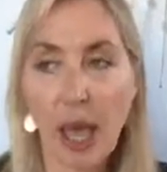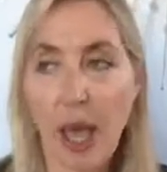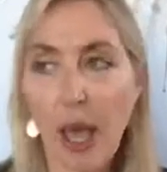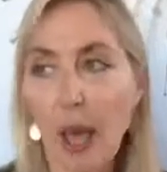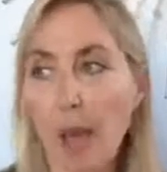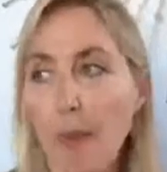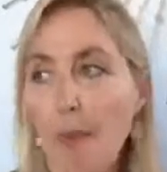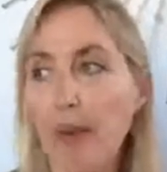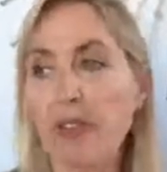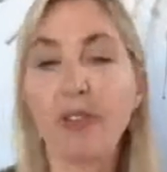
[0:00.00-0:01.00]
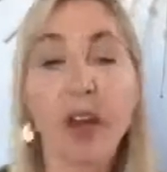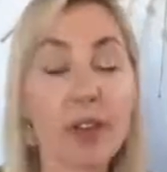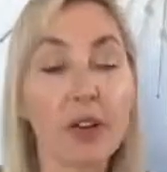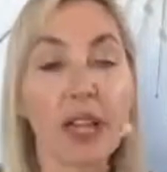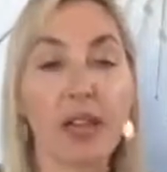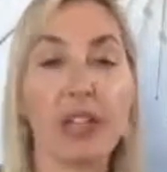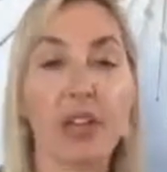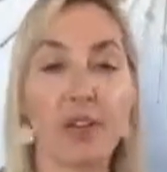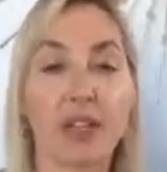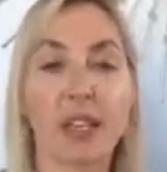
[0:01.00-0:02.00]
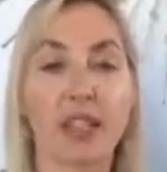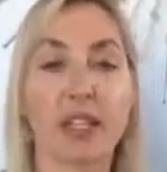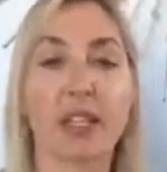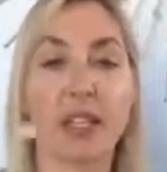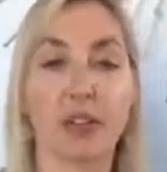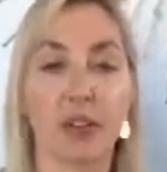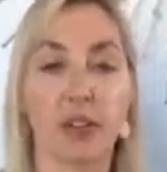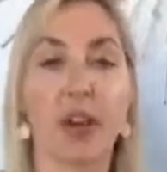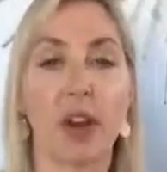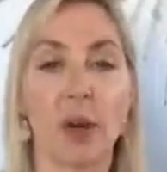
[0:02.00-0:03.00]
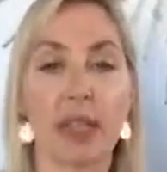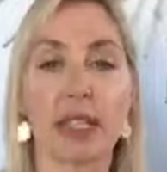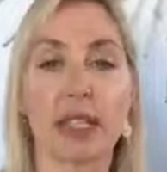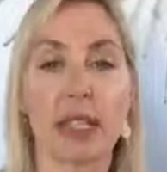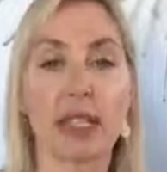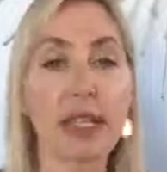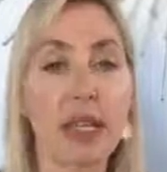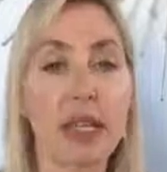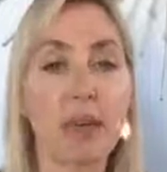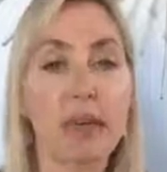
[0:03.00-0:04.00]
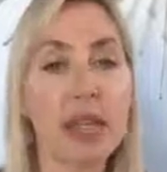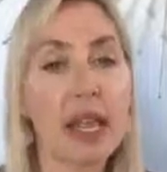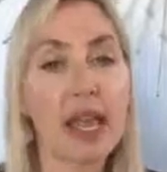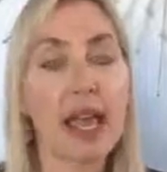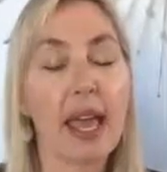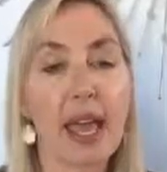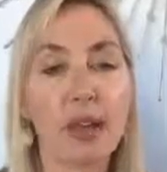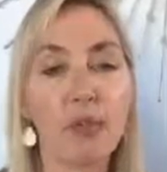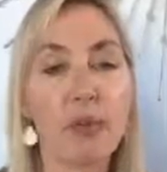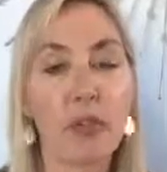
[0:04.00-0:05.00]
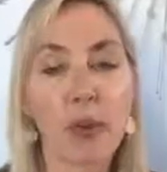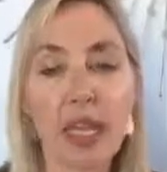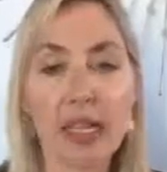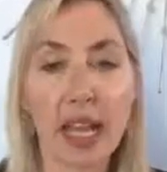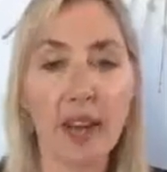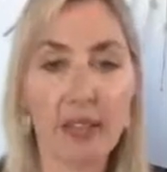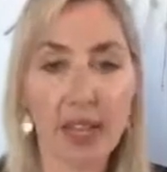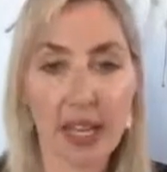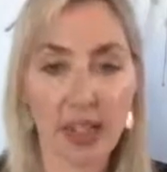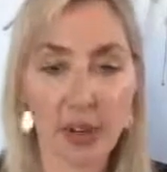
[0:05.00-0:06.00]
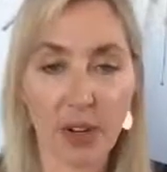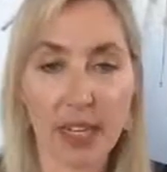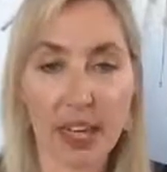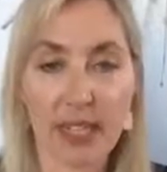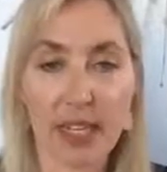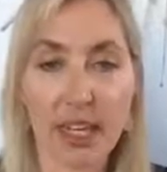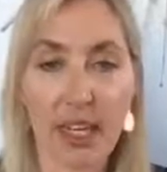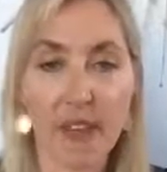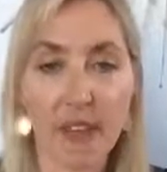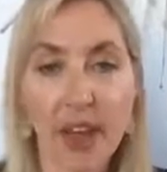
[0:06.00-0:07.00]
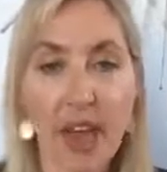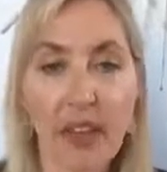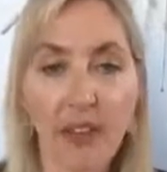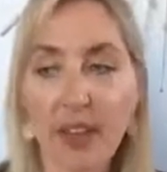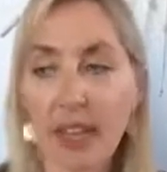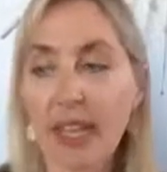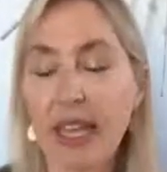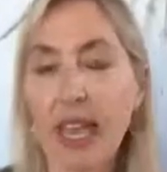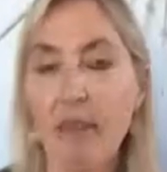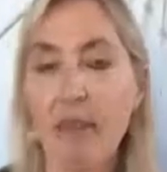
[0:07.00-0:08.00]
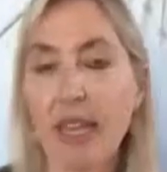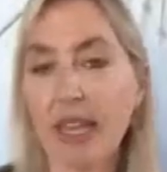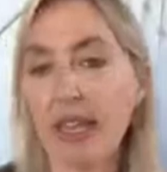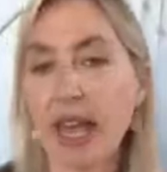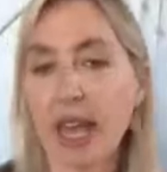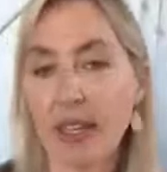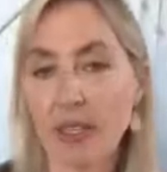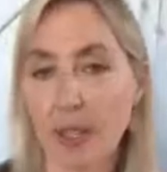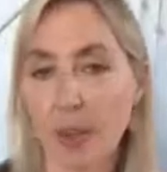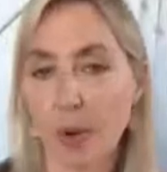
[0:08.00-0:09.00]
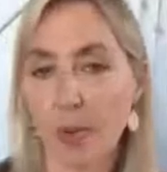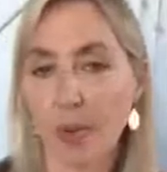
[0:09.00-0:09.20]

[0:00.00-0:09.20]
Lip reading: my father liked to emphasize that things are not always as they seem. And before he died of cancer in 1995, he gave me a kaleidoscope